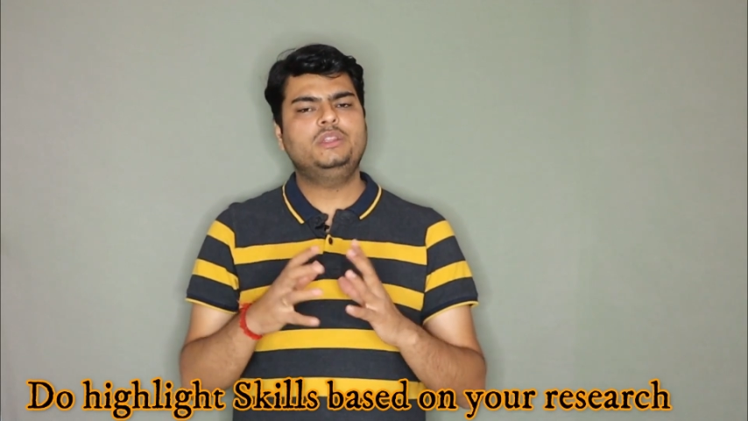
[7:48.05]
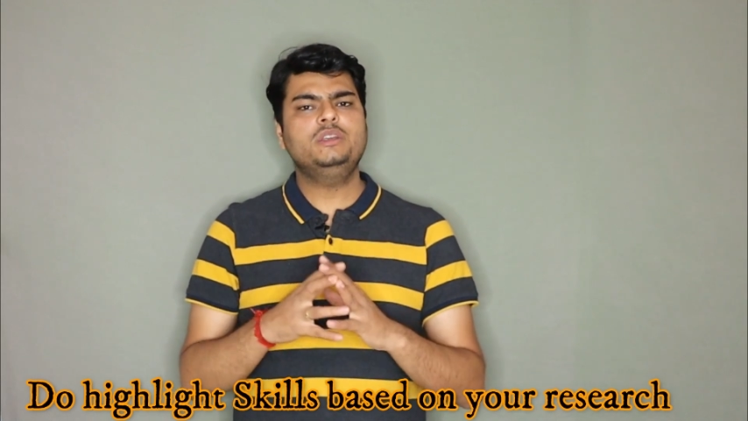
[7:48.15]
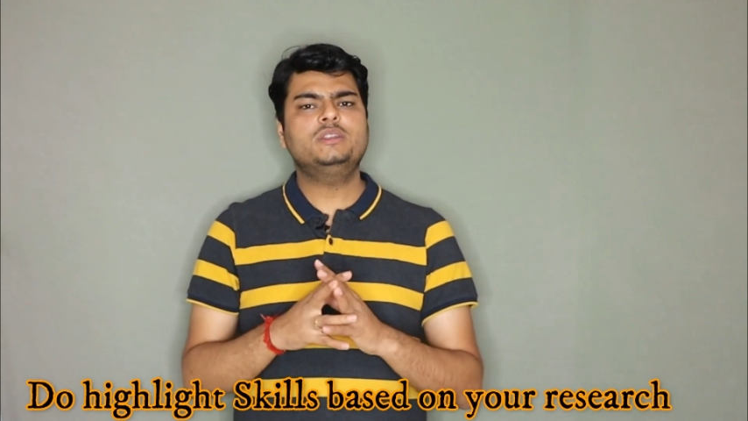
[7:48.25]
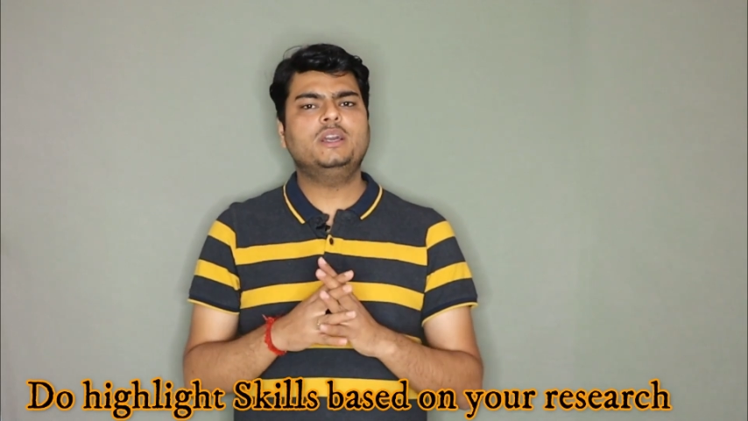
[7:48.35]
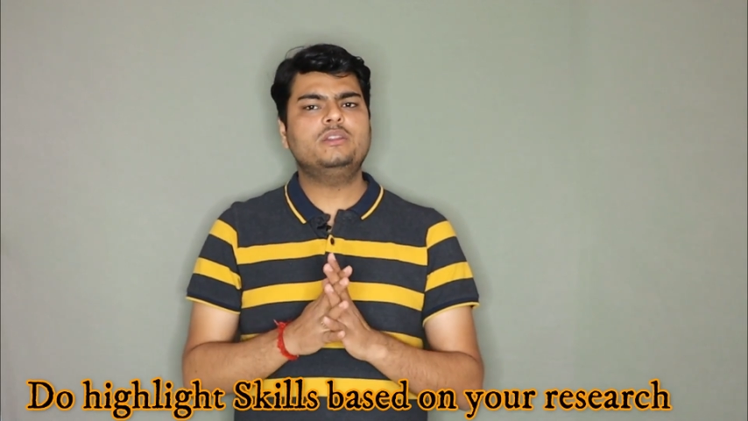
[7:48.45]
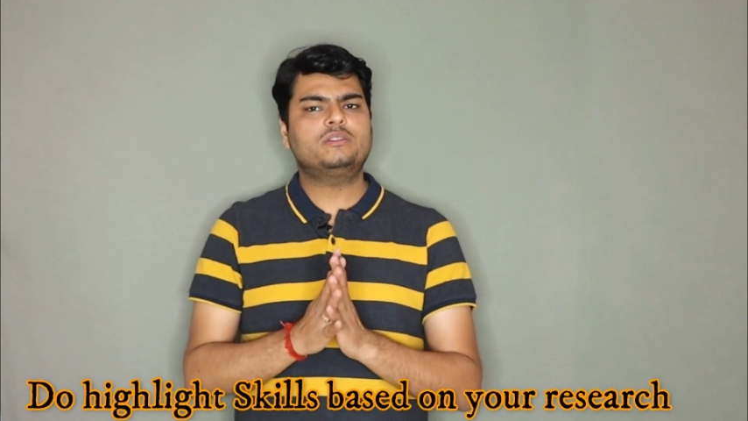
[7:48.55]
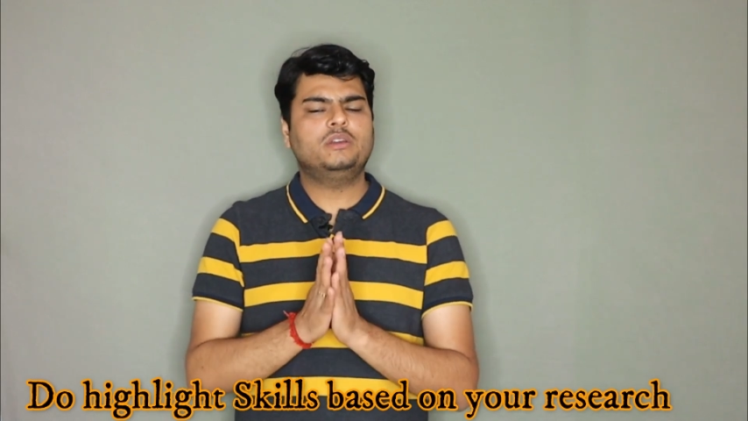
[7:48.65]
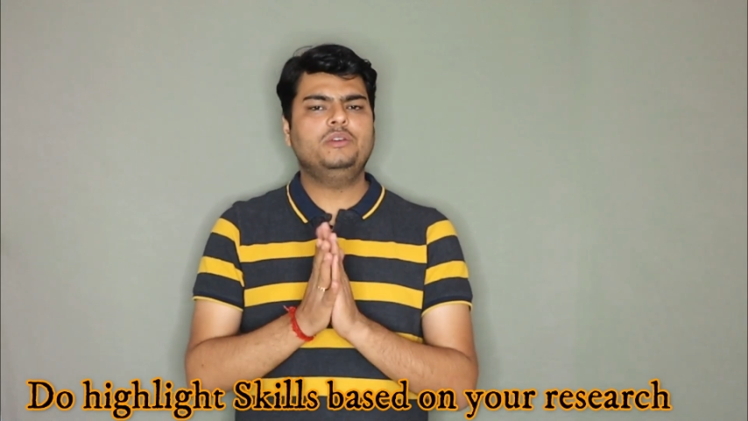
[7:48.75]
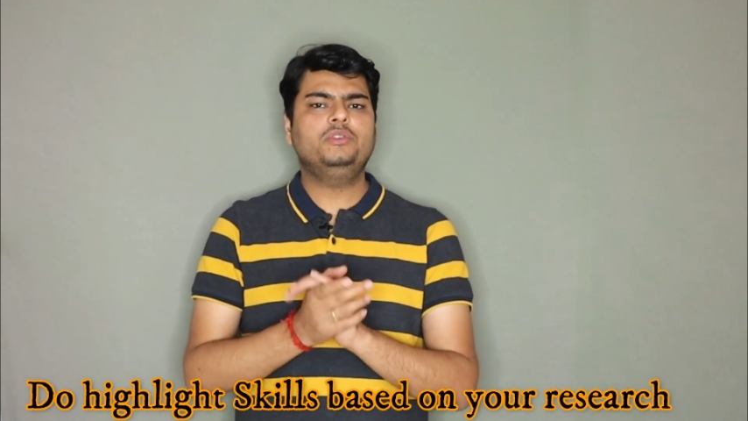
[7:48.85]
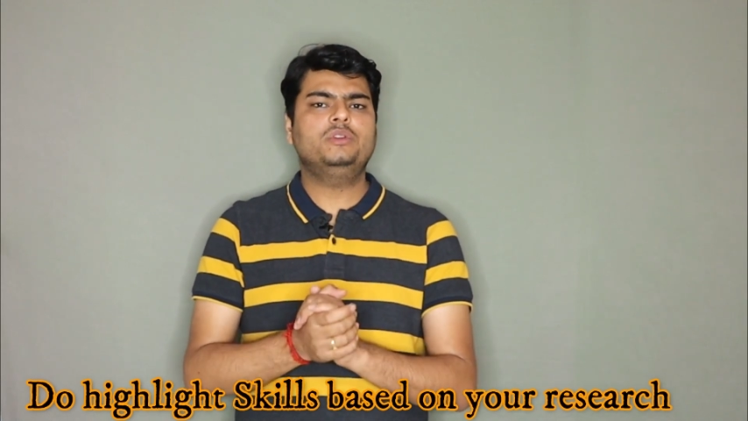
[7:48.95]
these guys
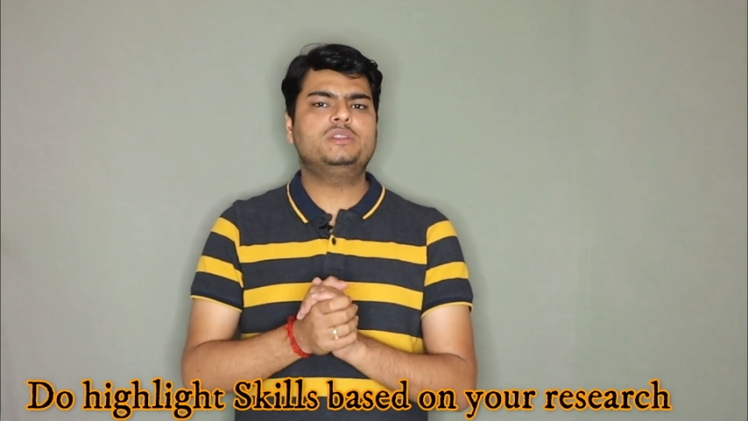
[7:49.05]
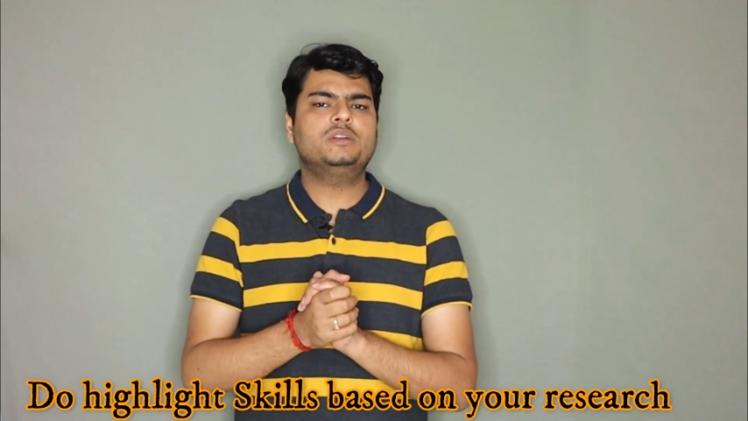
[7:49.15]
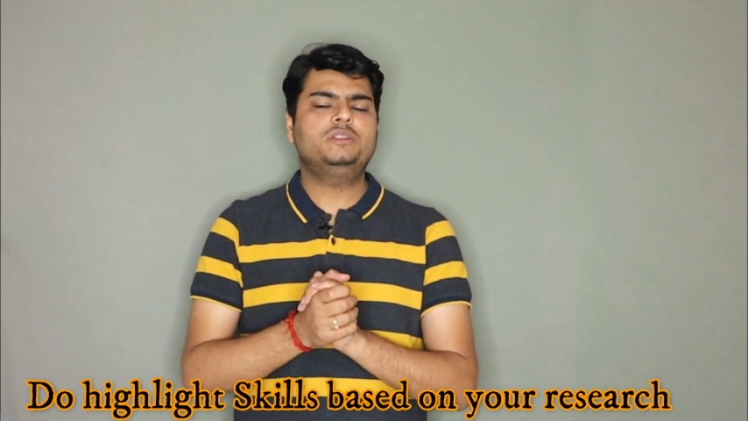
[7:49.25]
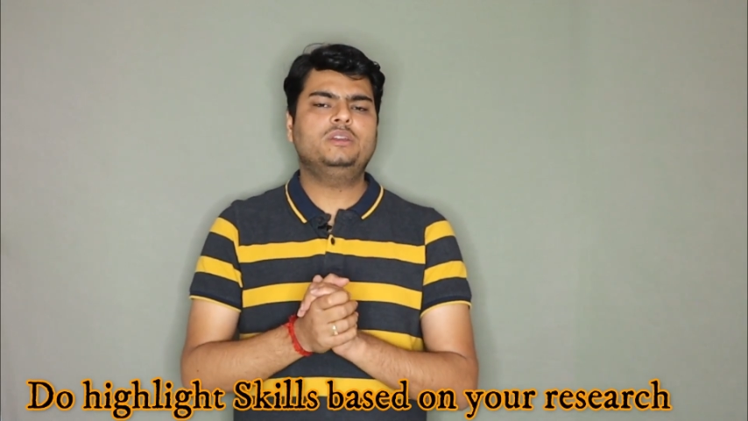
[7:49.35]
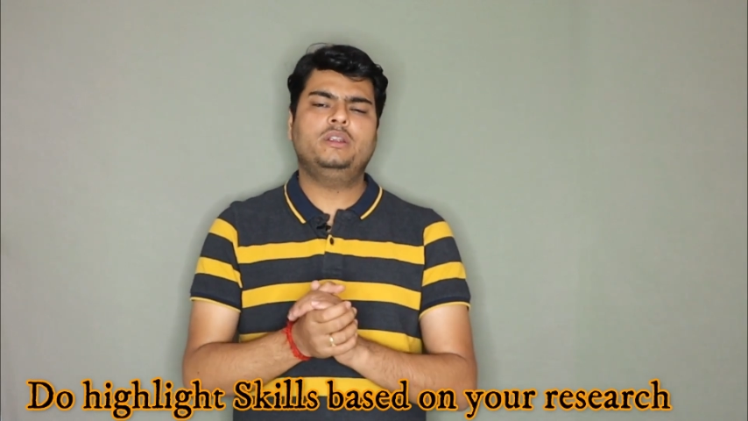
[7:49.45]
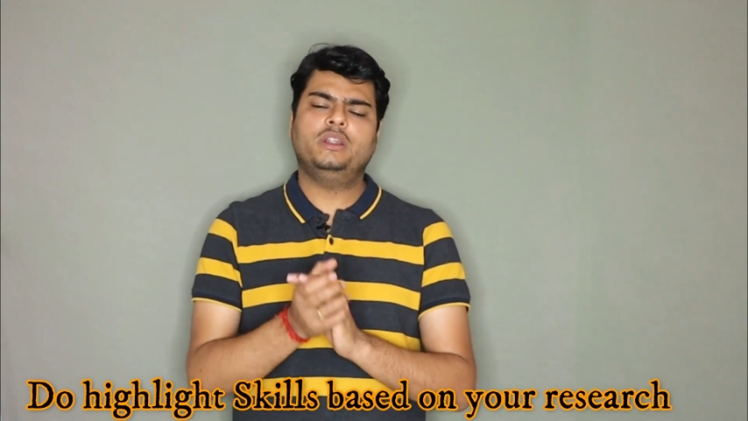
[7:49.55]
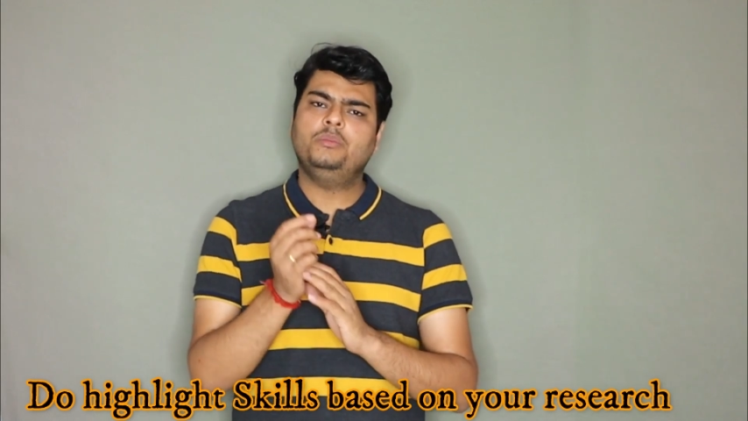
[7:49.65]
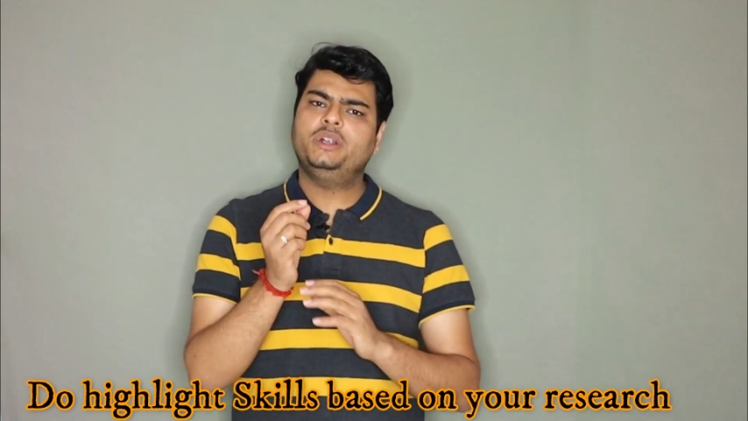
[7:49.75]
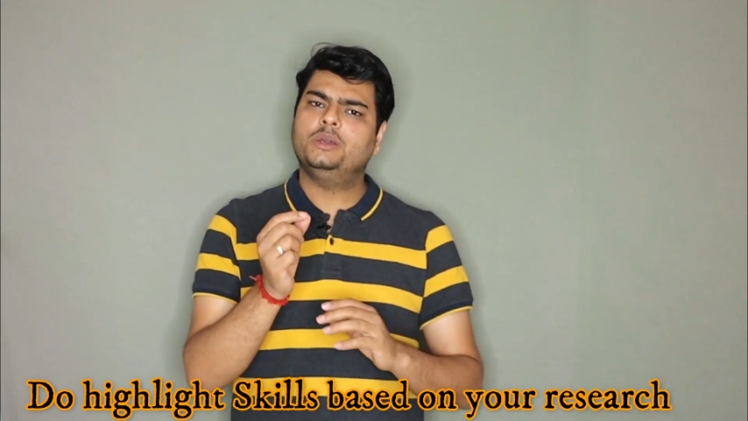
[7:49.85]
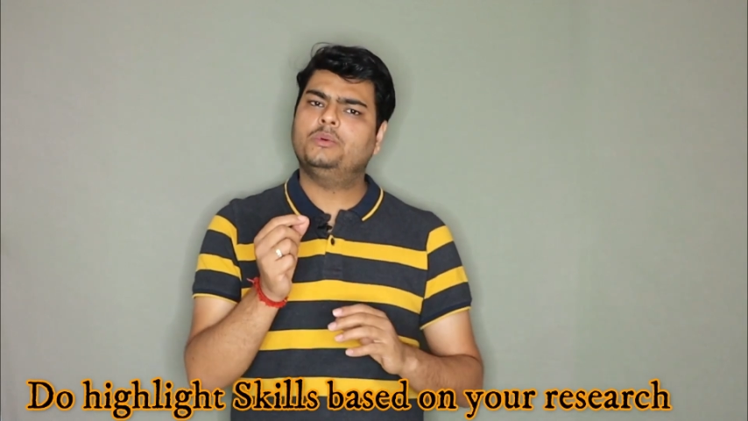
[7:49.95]
if you research a little
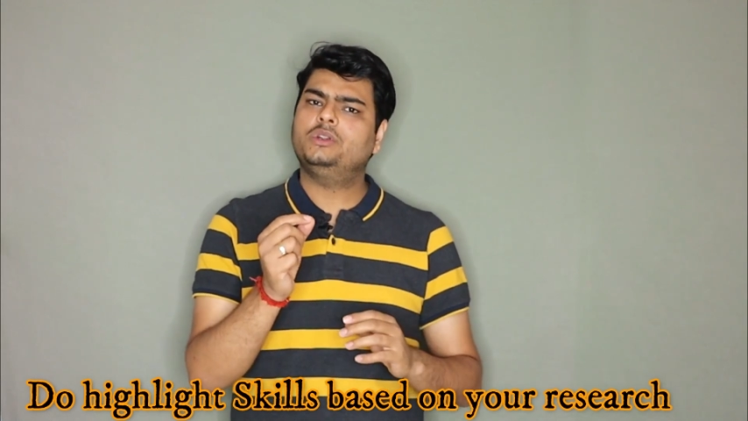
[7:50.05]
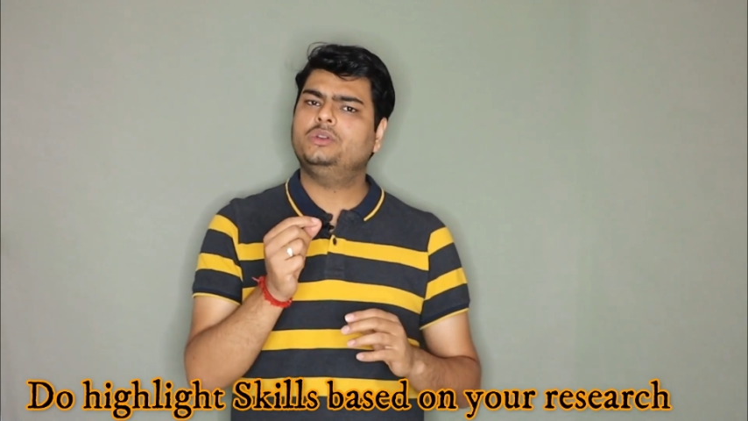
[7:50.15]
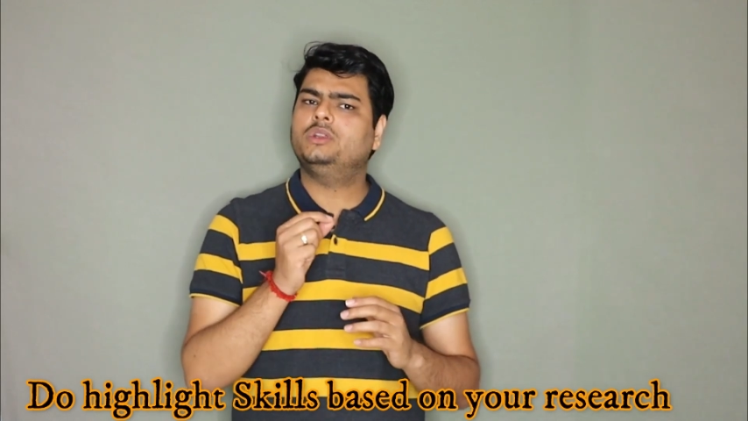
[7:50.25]
bit about